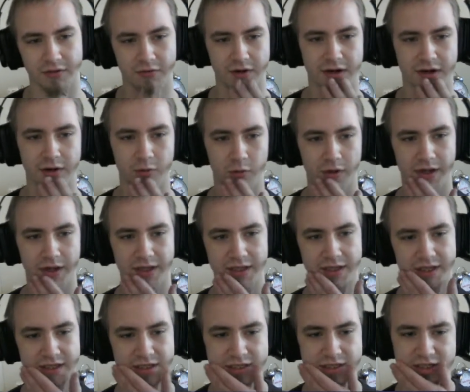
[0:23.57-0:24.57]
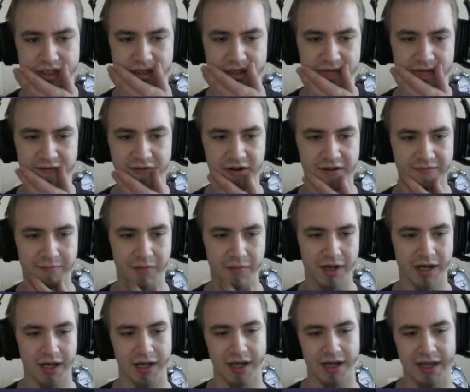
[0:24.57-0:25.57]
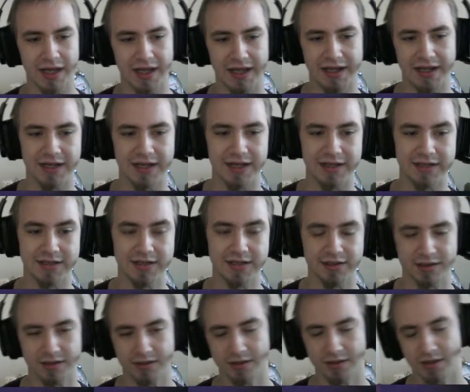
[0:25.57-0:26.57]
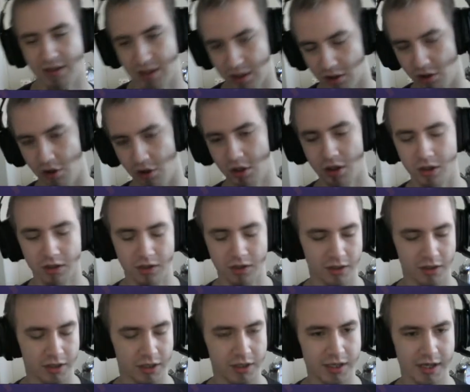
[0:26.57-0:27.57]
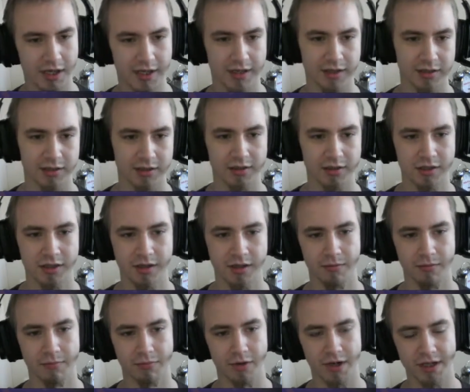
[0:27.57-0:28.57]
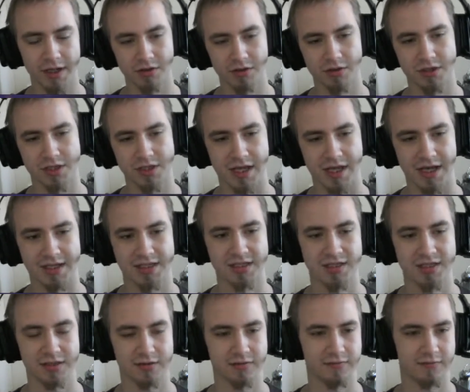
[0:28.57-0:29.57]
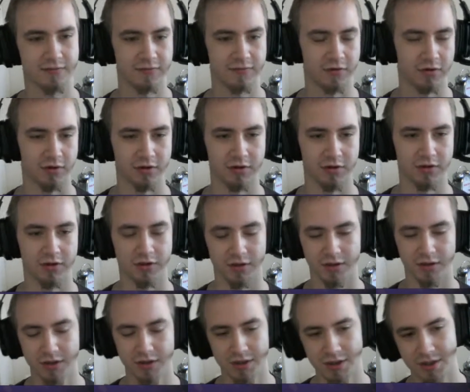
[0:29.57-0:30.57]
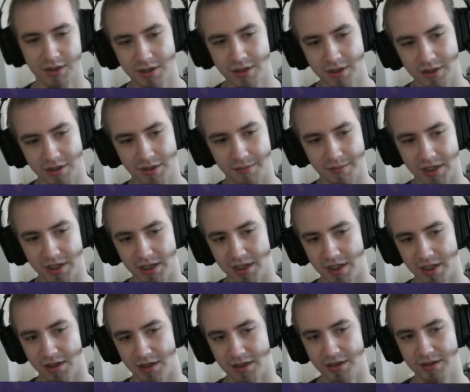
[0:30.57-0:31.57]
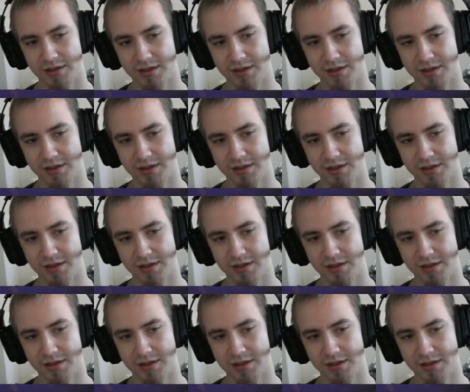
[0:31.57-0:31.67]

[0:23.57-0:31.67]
right away. It's a 5 mana 8/8. Oh, again, pretty good stats for the minion,